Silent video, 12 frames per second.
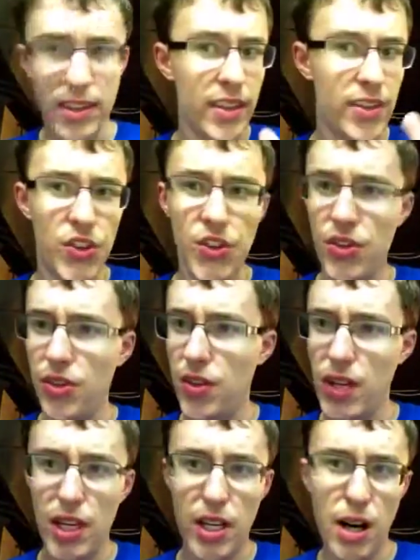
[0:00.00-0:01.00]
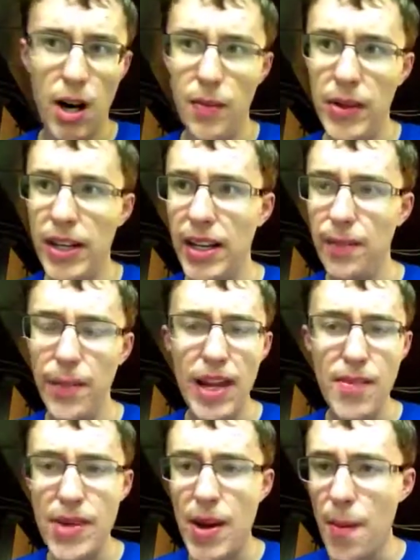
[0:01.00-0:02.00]
This, I mean, it
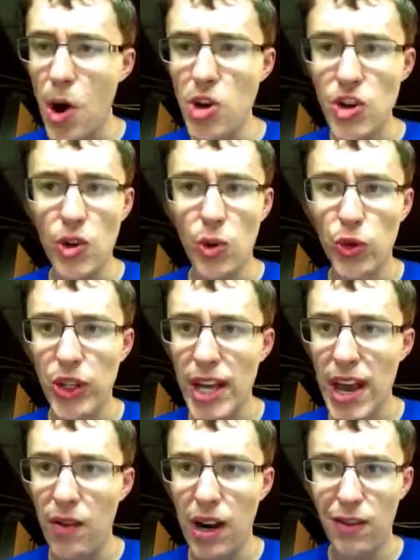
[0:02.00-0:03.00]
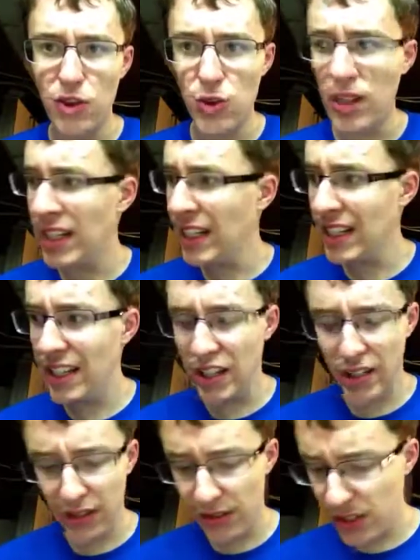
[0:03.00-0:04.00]
made me emotional today when I was reading it, and
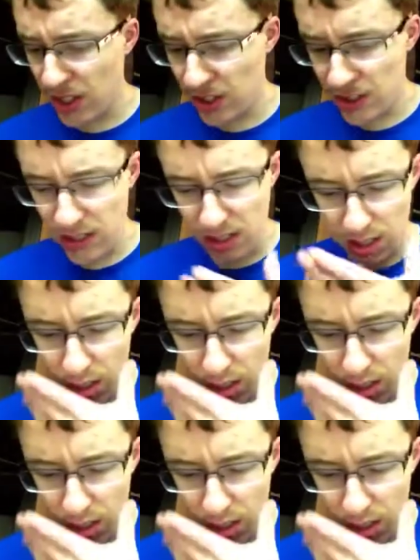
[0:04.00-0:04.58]
it just,